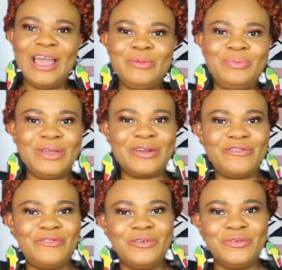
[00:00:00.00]
Hi
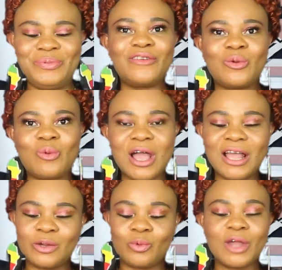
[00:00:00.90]
beautiful
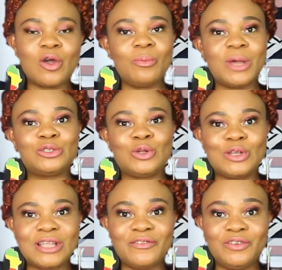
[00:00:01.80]
everyone, welcome back to
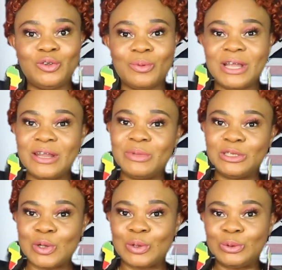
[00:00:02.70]
another video. My name
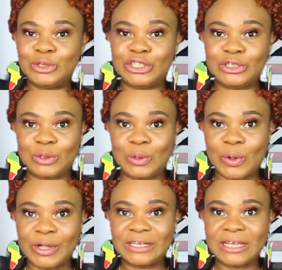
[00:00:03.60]
is Oluchi
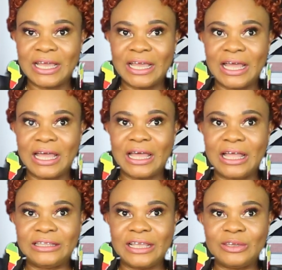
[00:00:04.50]
Lloyd.
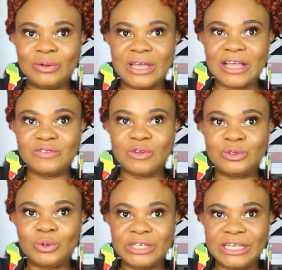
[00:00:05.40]
Thank you guys
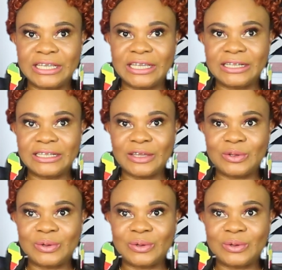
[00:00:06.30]
for tuning in.